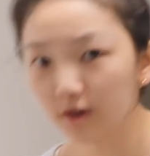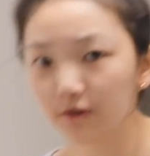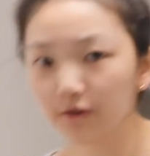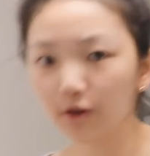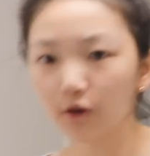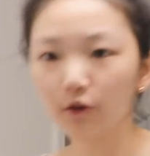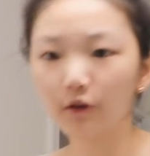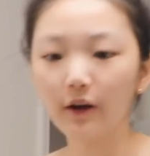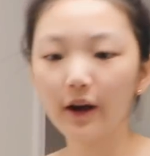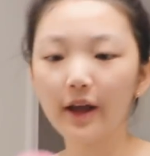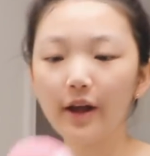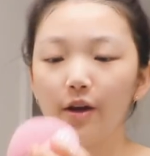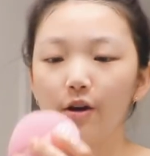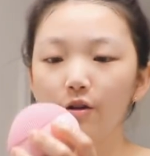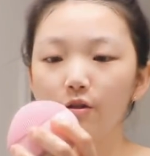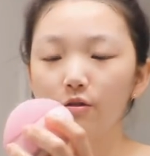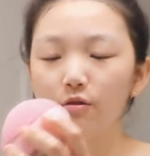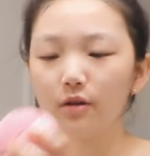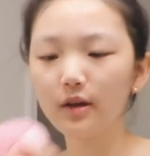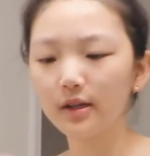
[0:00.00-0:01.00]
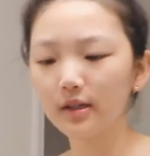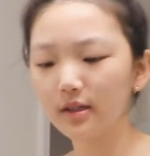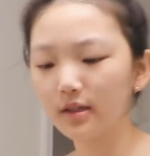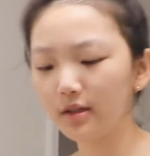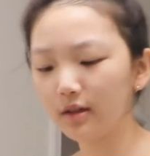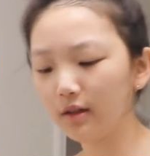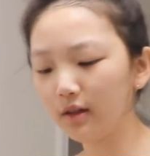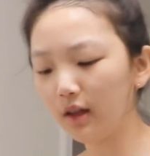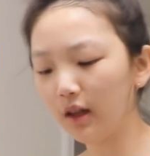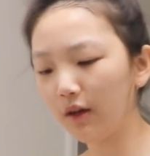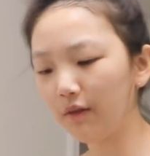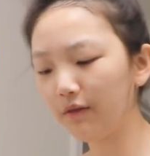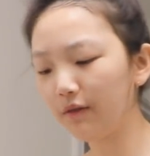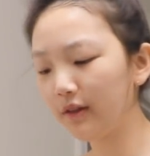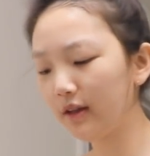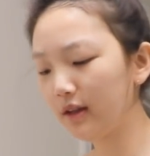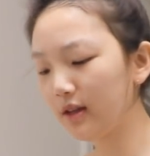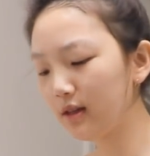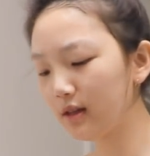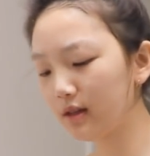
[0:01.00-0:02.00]
Foreo. I so love
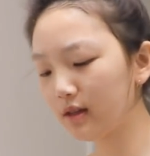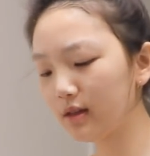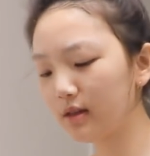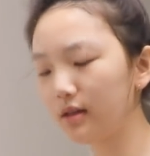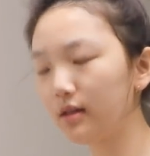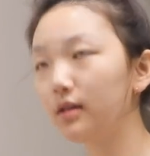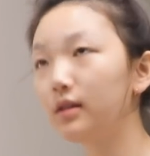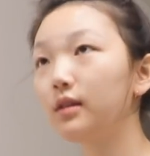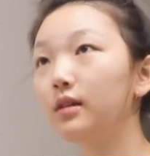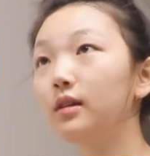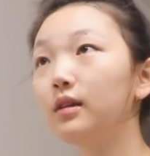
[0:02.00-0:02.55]
this.